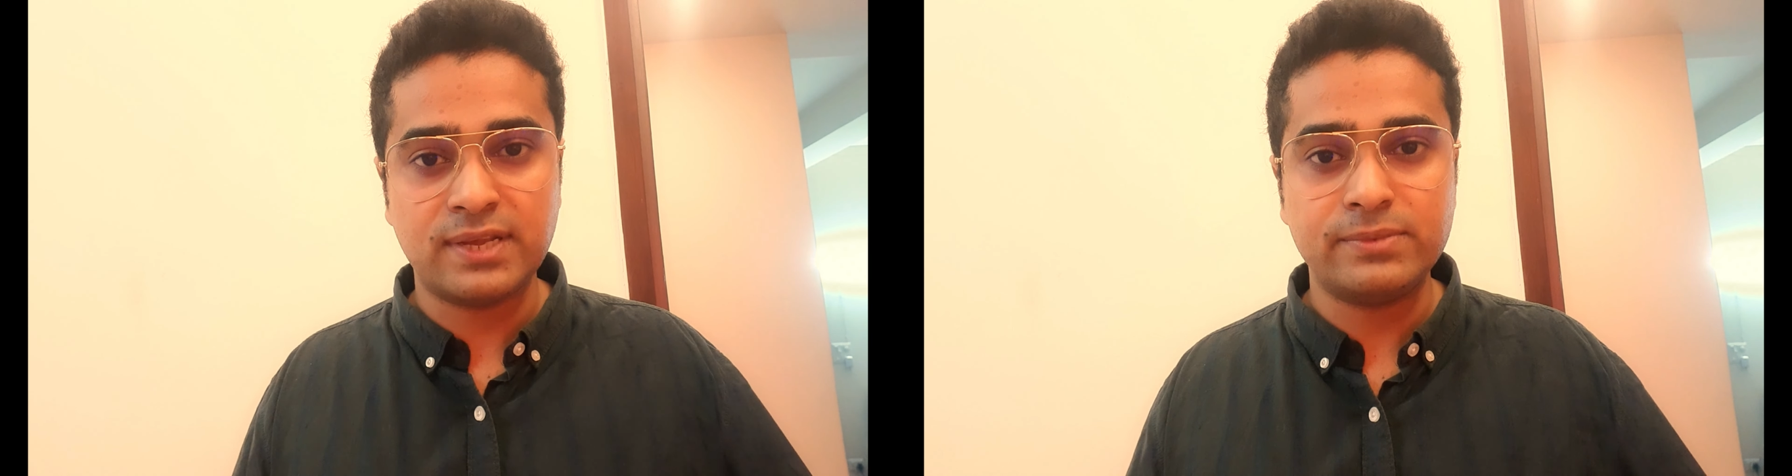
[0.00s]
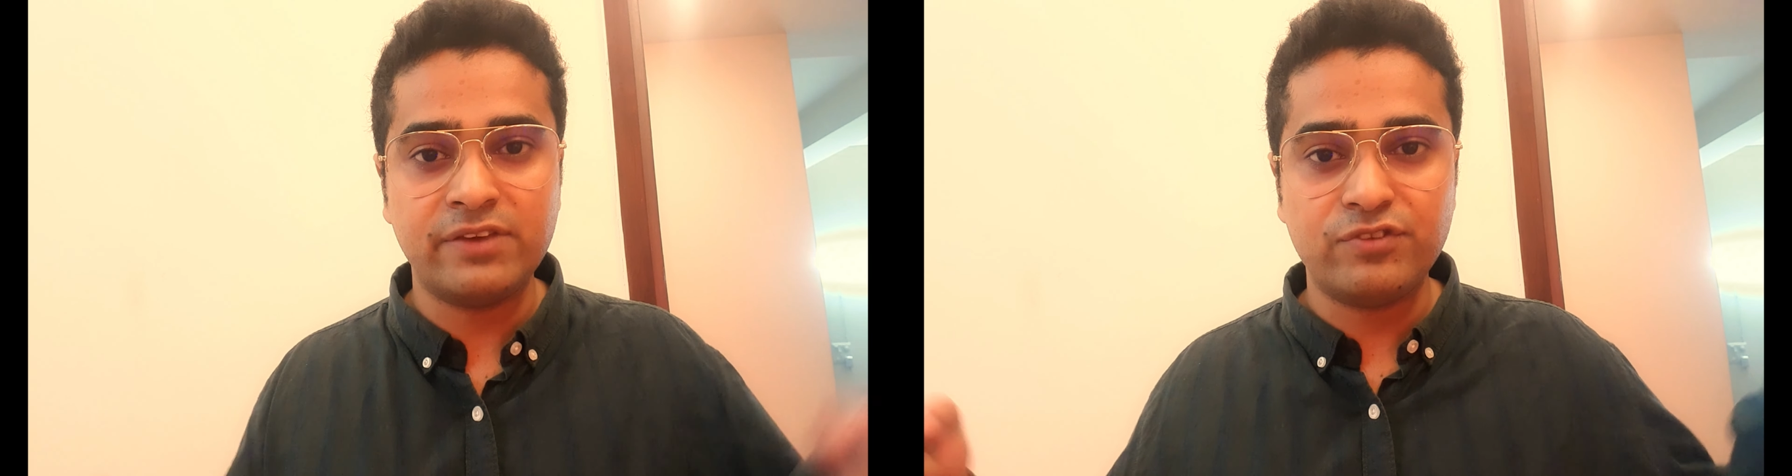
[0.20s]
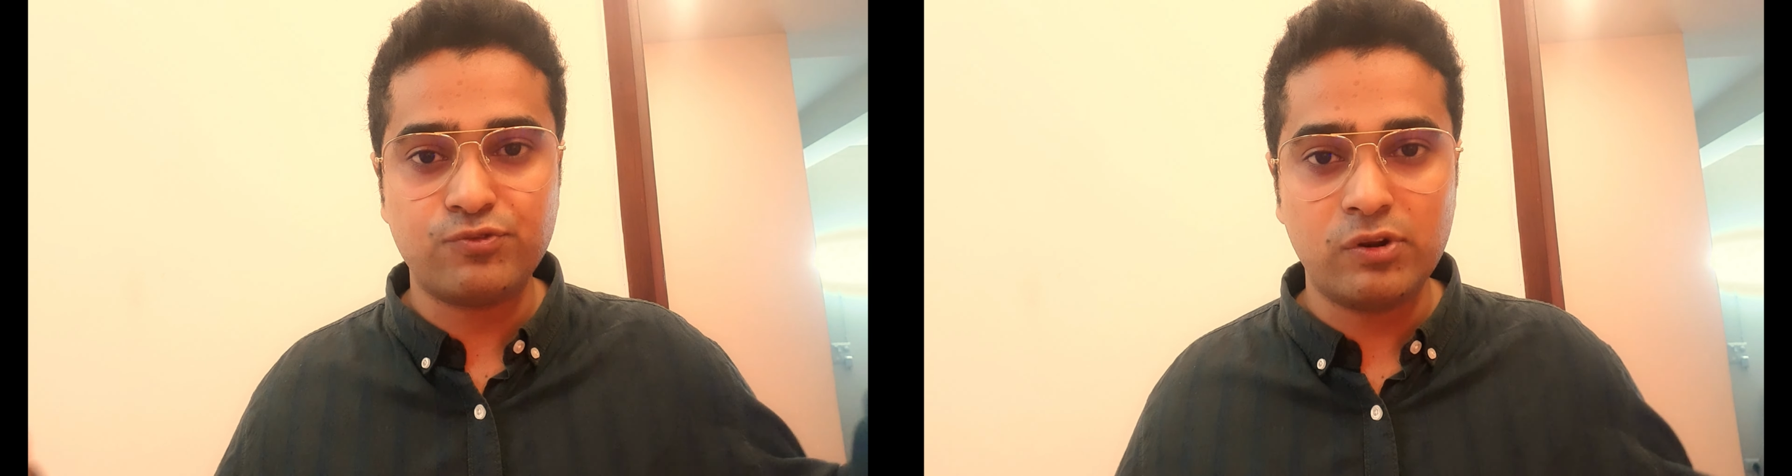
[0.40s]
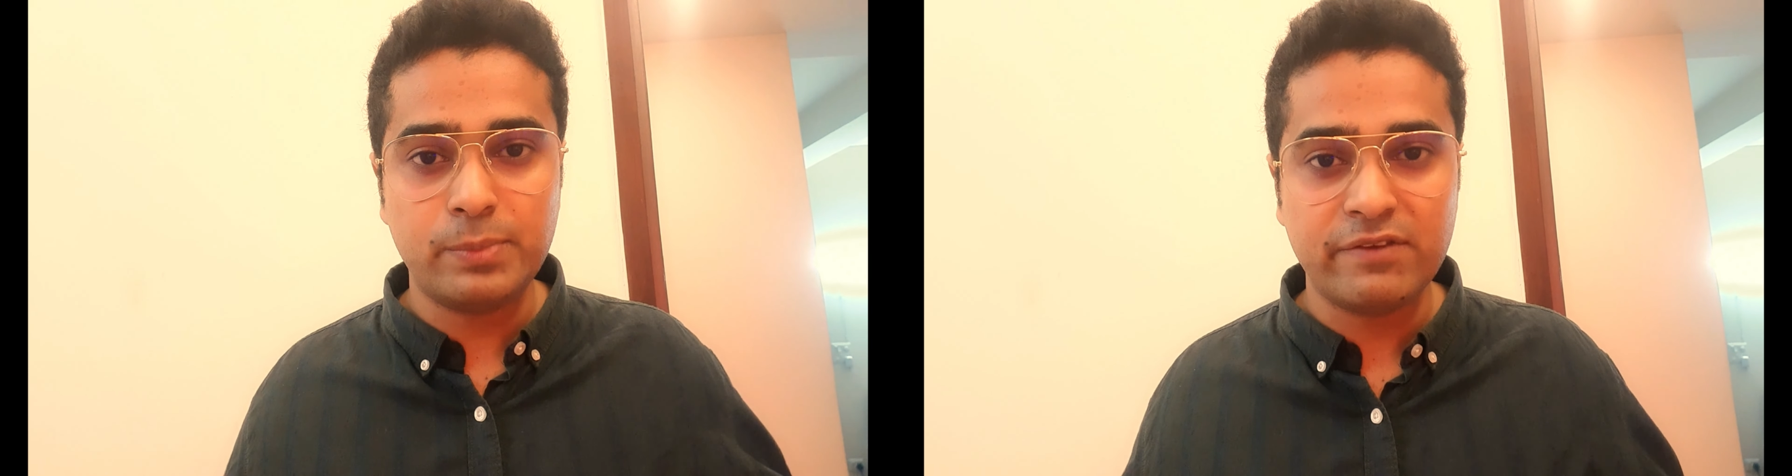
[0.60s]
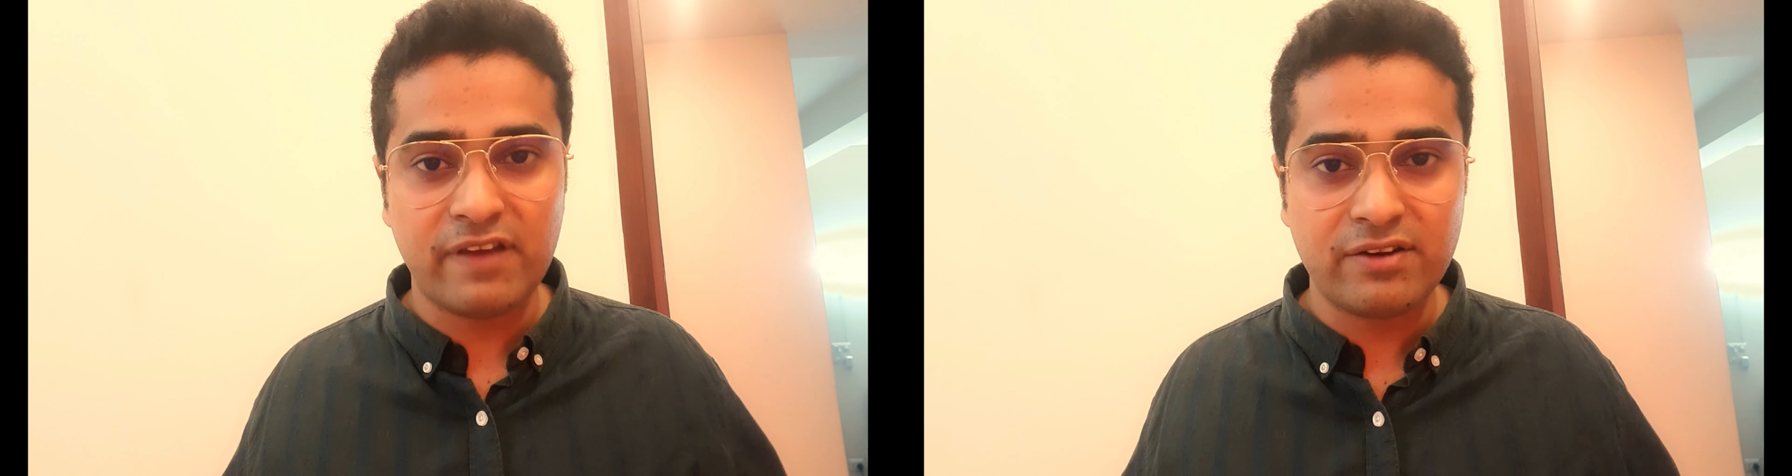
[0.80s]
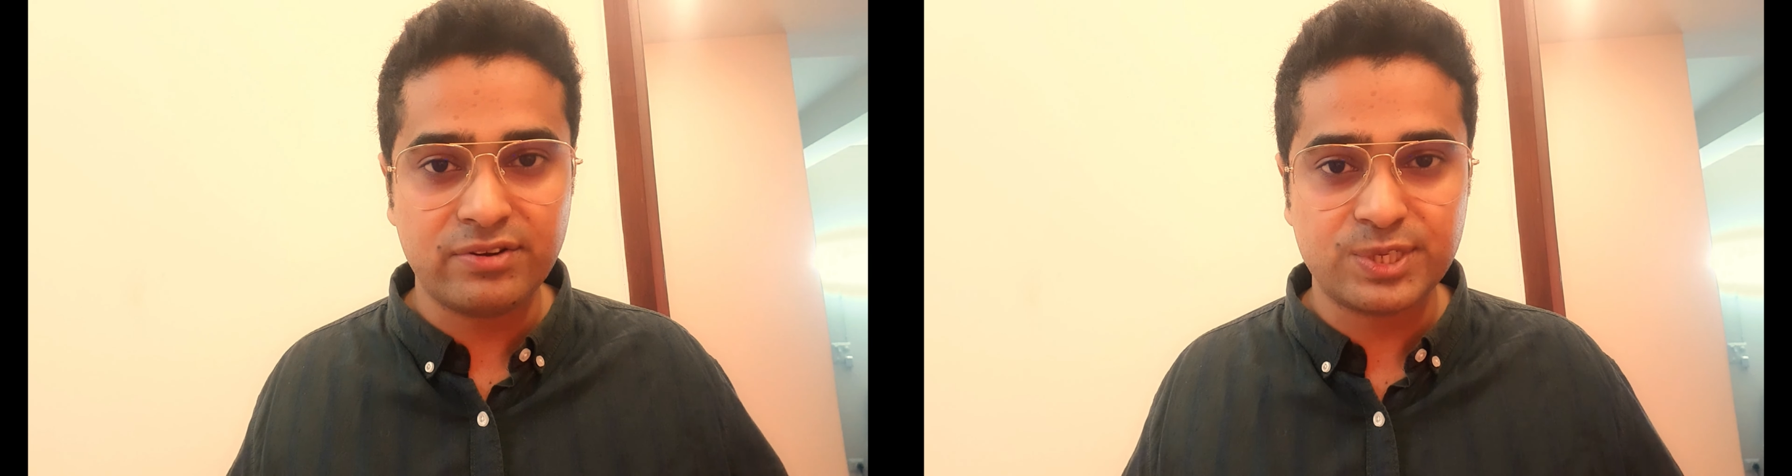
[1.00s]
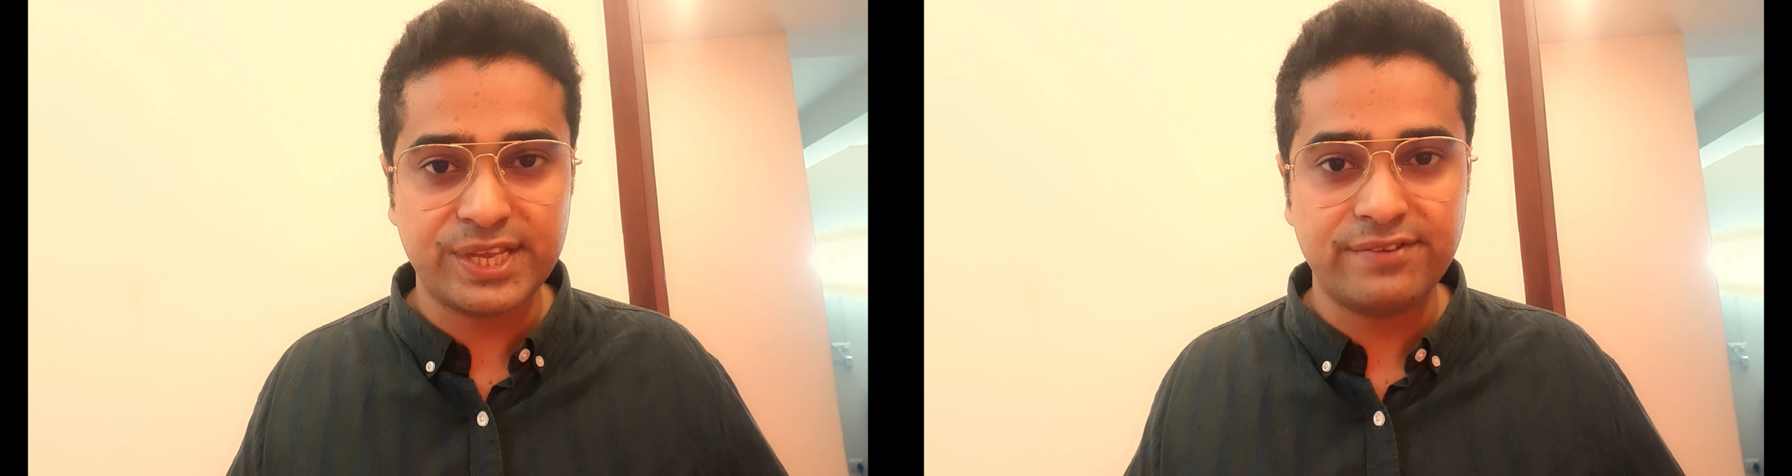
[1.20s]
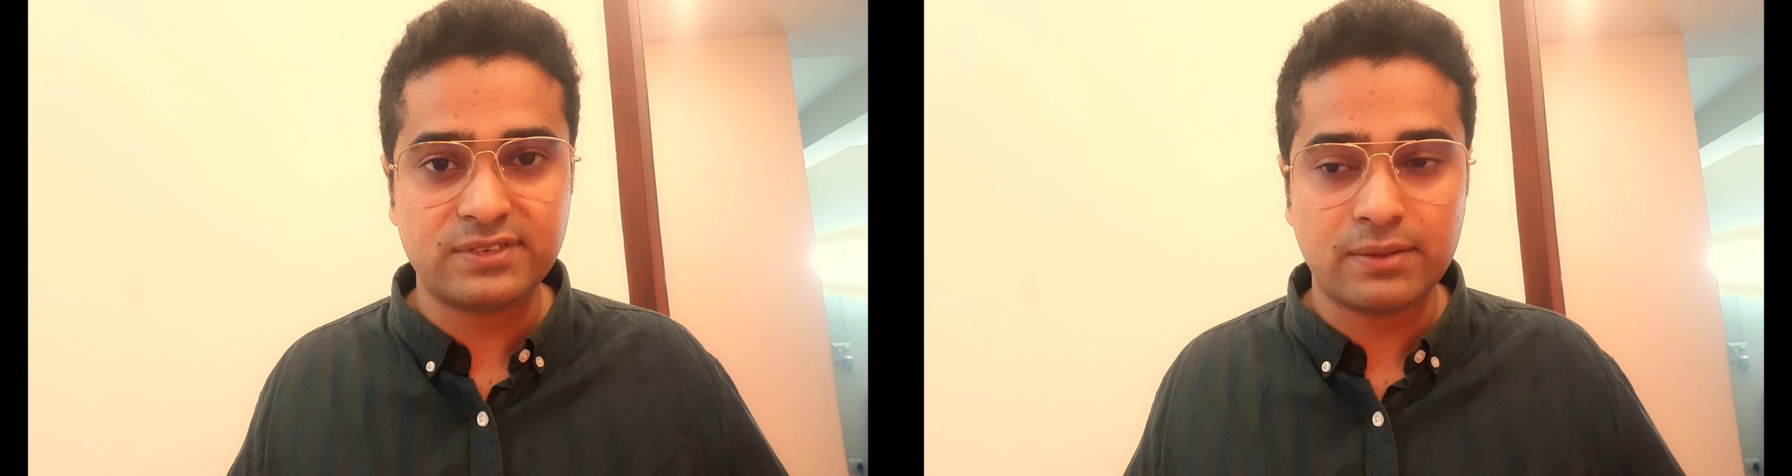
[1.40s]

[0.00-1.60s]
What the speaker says: something which will be well received,